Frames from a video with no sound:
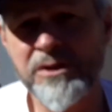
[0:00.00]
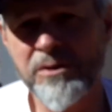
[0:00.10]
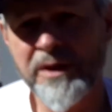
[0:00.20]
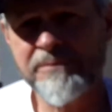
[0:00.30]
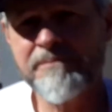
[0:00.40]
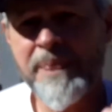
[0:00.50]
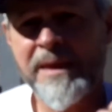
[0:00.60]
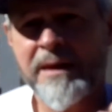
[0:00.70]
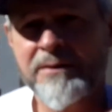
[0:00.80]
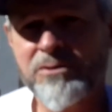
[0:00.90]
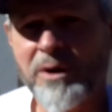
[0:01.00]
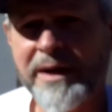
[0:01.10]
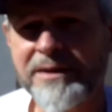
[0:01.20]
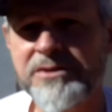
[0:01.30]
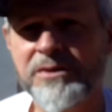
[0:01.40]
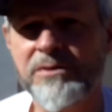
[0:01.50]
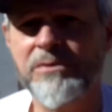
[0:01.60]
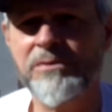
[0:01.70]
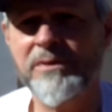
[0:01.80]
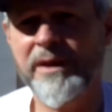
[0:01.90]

doing, trying to